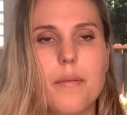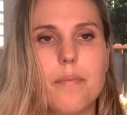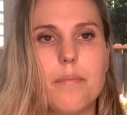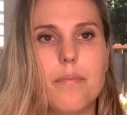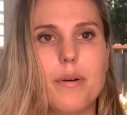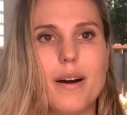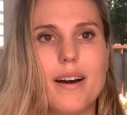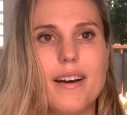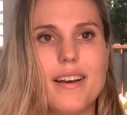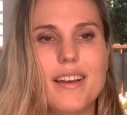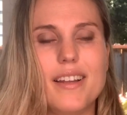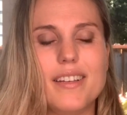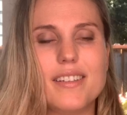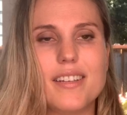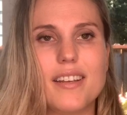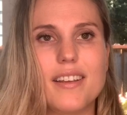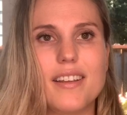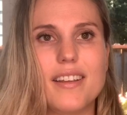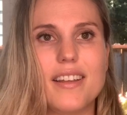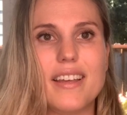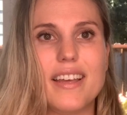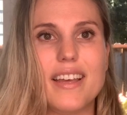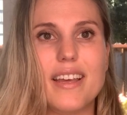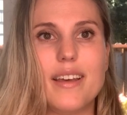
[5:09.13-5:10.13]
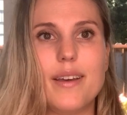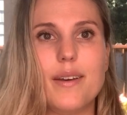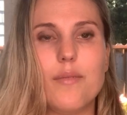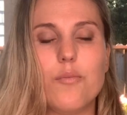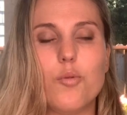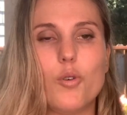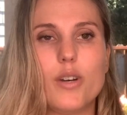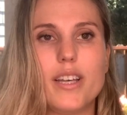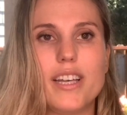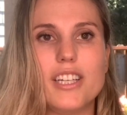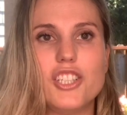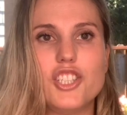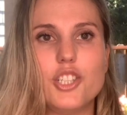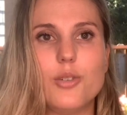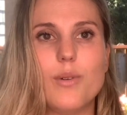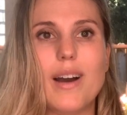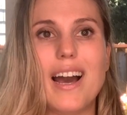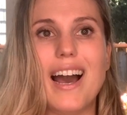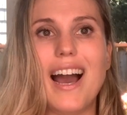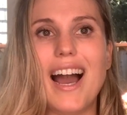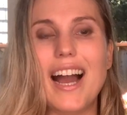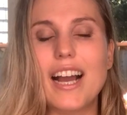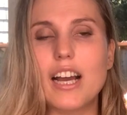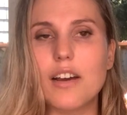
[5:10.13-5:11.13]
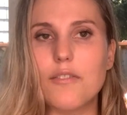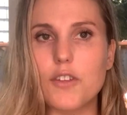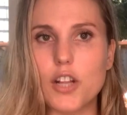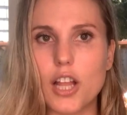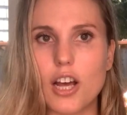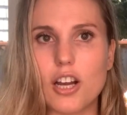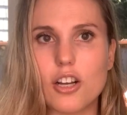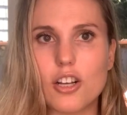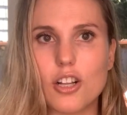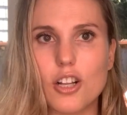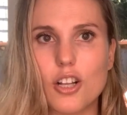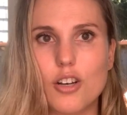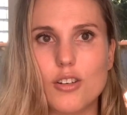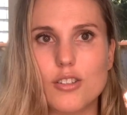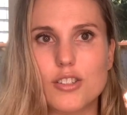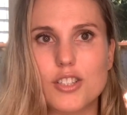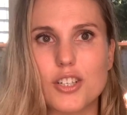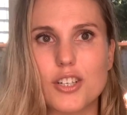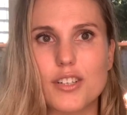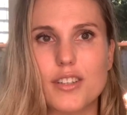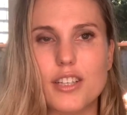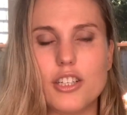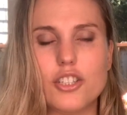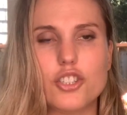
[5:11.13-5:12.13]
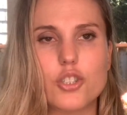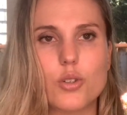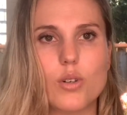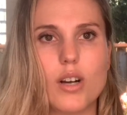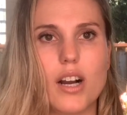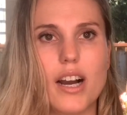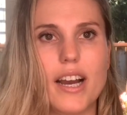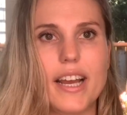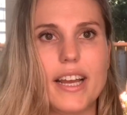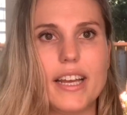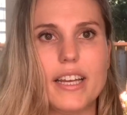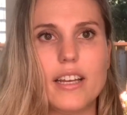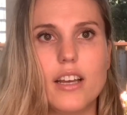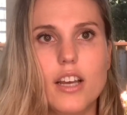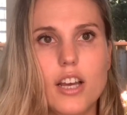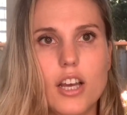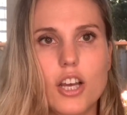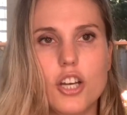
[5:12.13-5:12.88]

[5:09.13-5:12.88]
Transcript: but it will get you a heck of a lot closer than trying